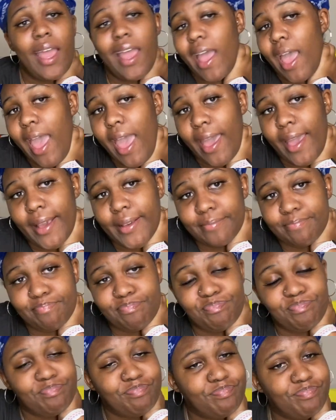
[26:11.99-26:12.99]
Hey,
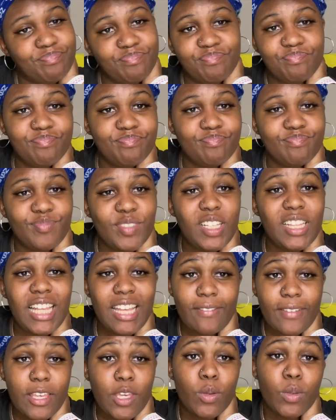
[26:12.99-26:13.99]
you live
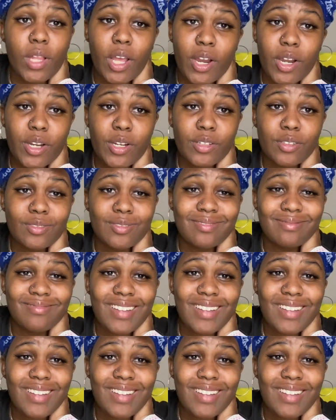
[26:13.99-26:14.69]
and you learn.